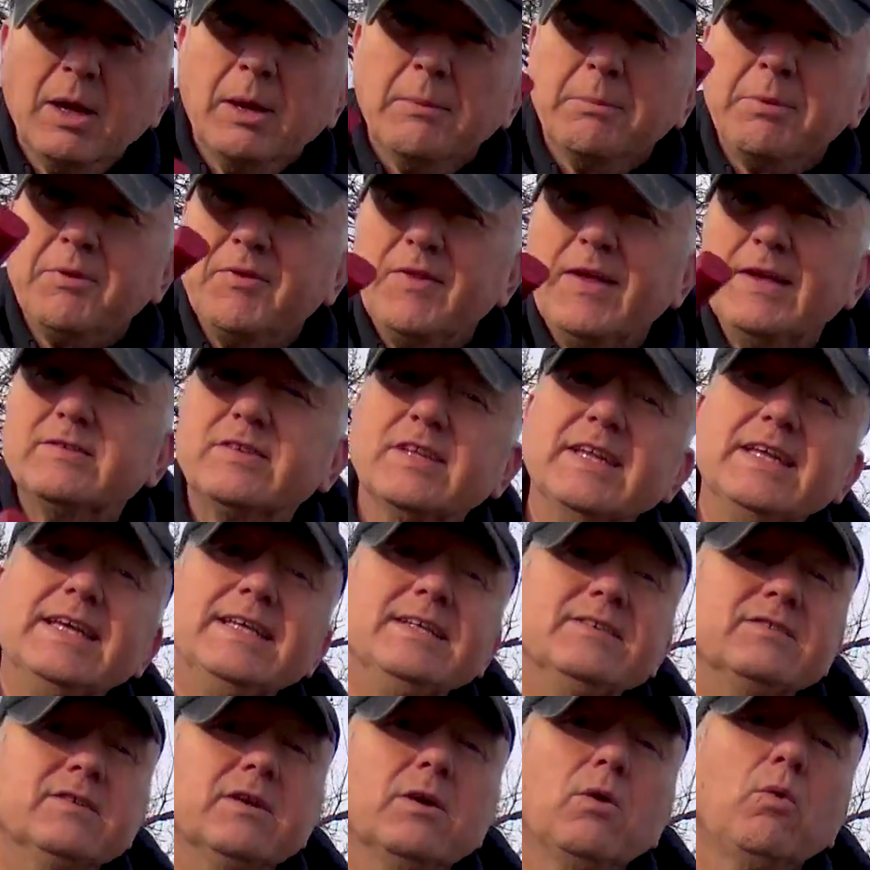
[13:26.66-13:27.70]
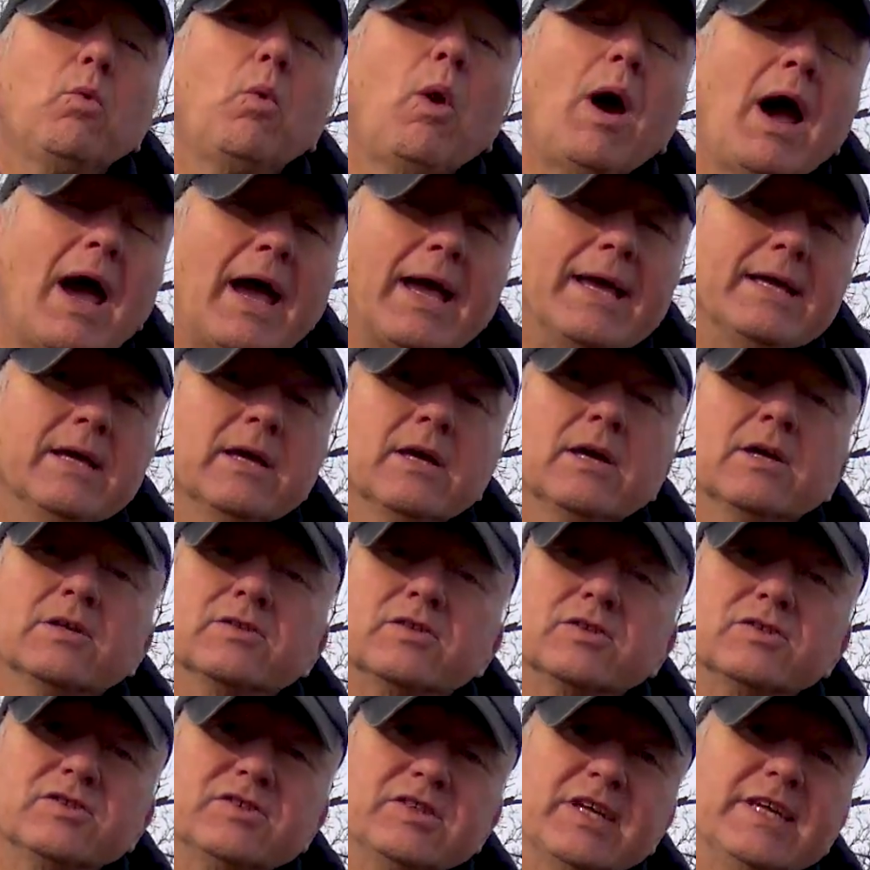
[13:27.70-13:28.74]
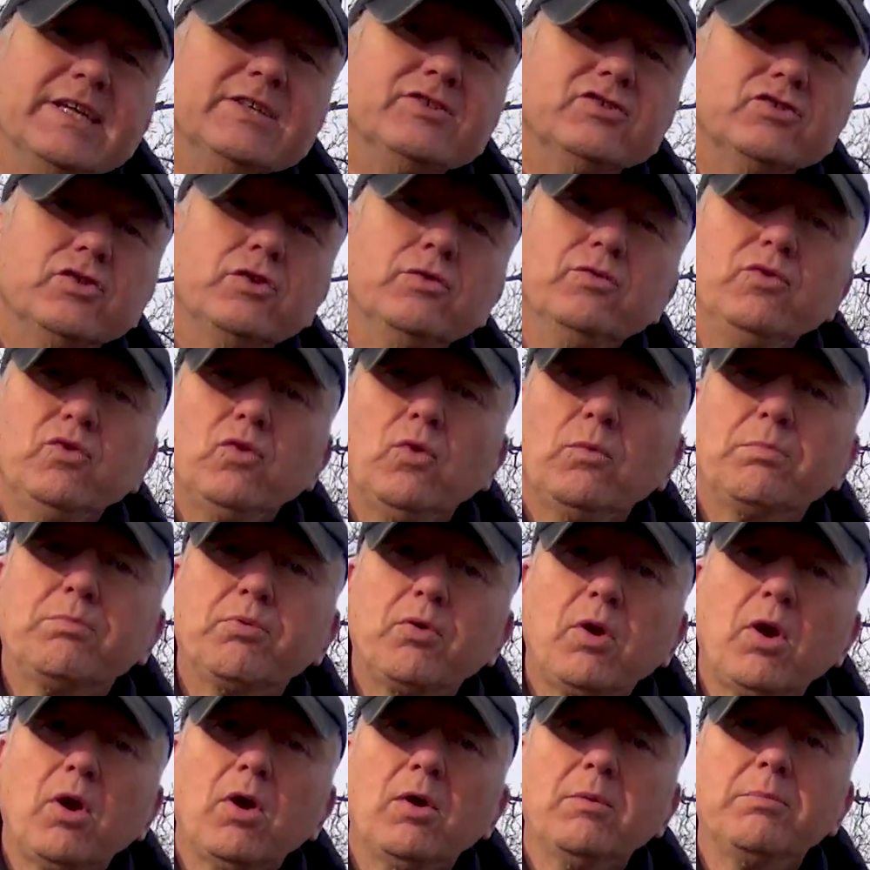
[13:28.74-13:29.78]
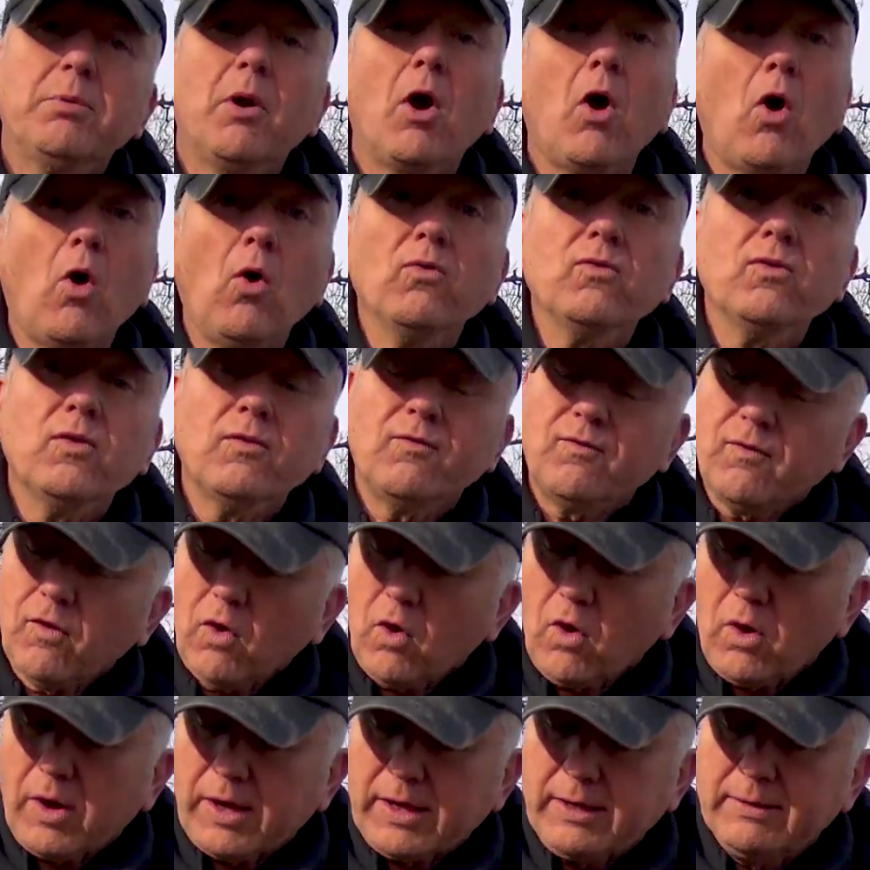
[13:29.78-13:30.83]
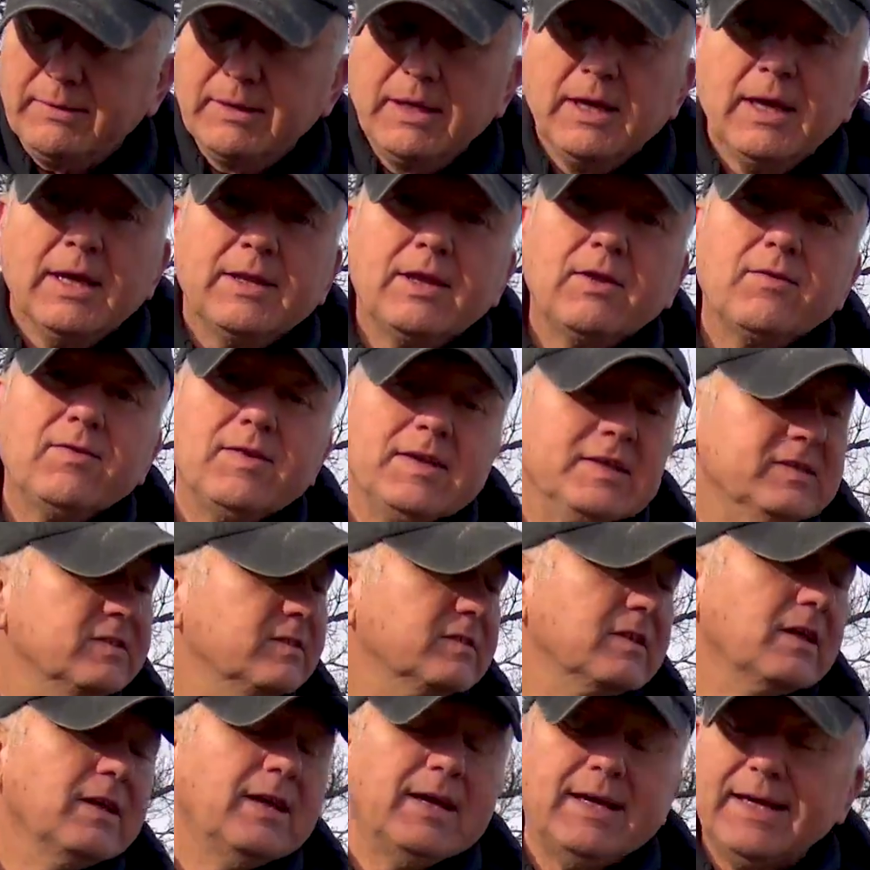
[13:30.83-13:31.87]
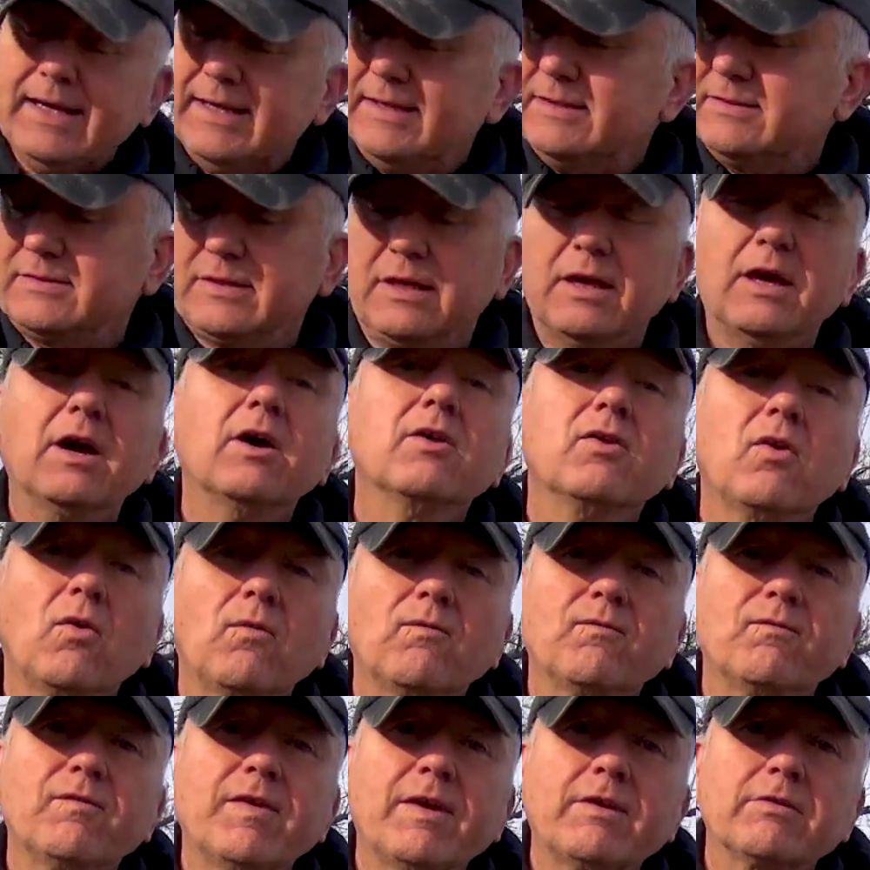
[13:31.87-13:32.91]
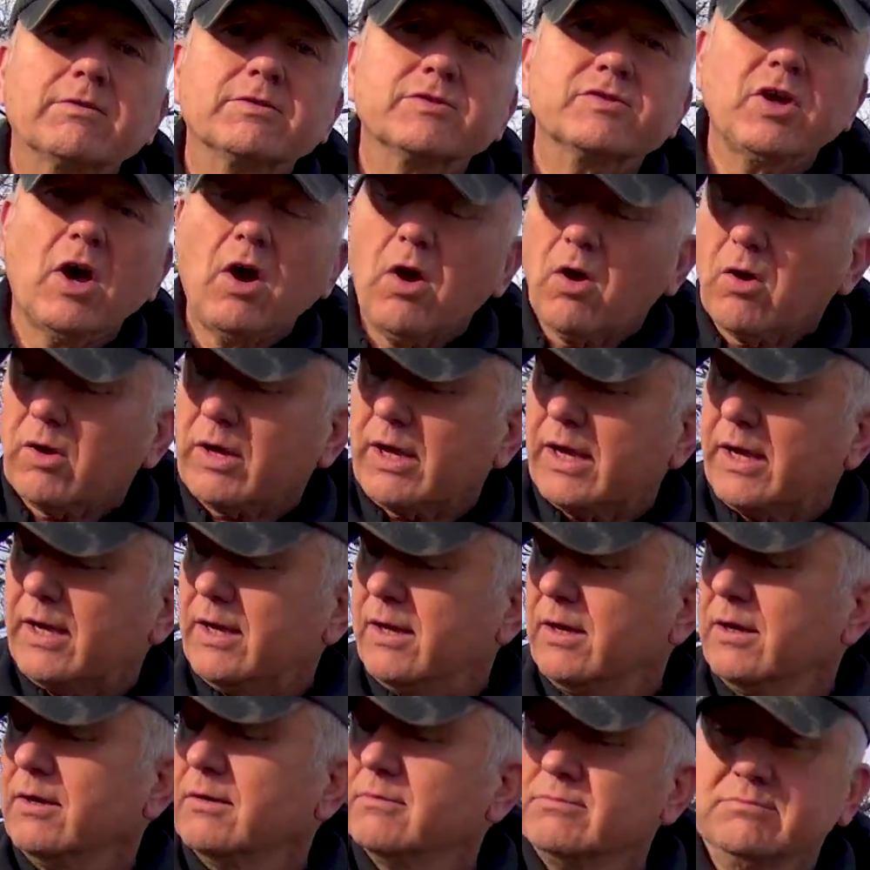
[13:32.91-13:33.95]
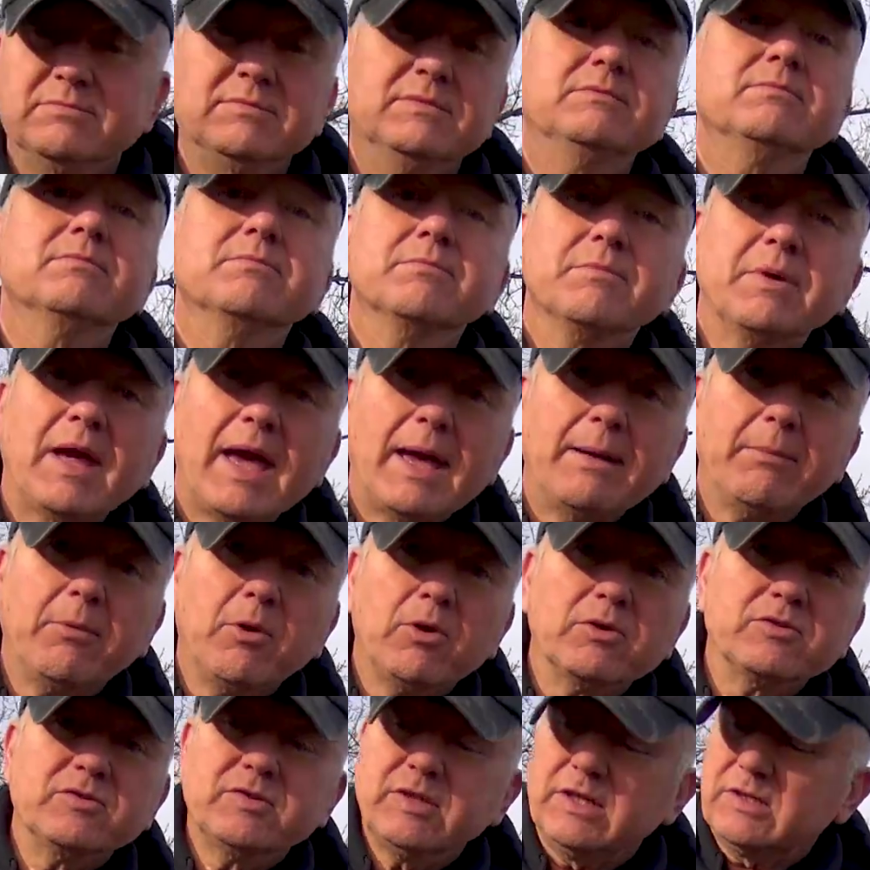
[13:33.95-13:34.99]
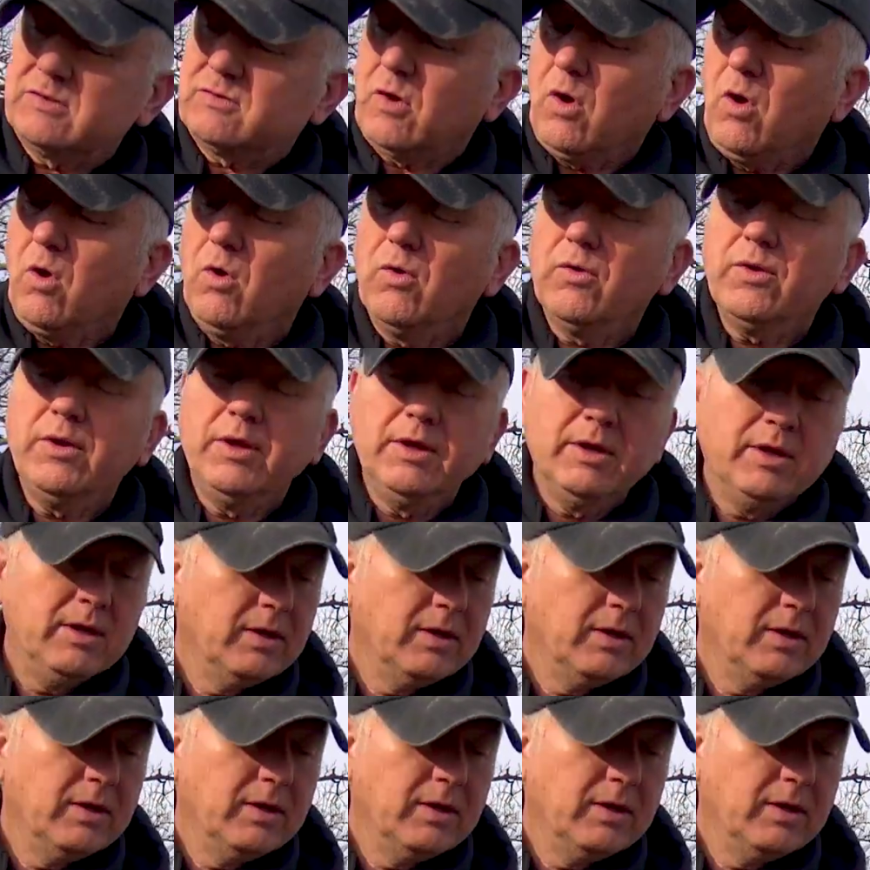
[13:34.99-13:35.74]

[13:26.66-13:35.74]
But there's an easier way to detune your probe on the fly. Now this is a non-ferrous target, Mi6 on,